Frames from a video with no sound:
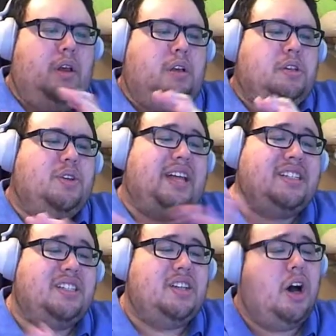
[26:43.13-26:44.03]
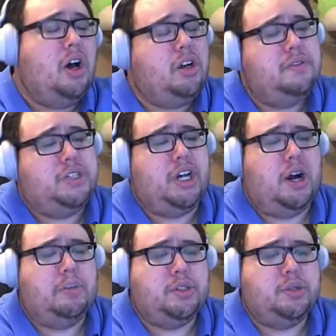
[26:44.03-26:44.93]
So that's a ton of
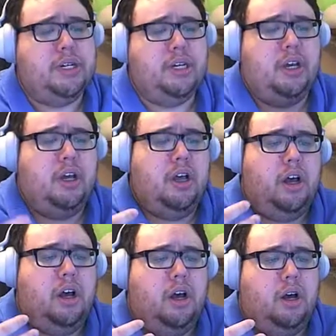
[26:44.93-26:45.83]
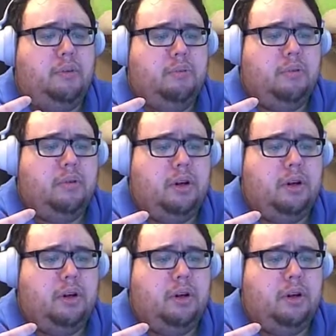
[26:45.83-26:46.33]
geometry to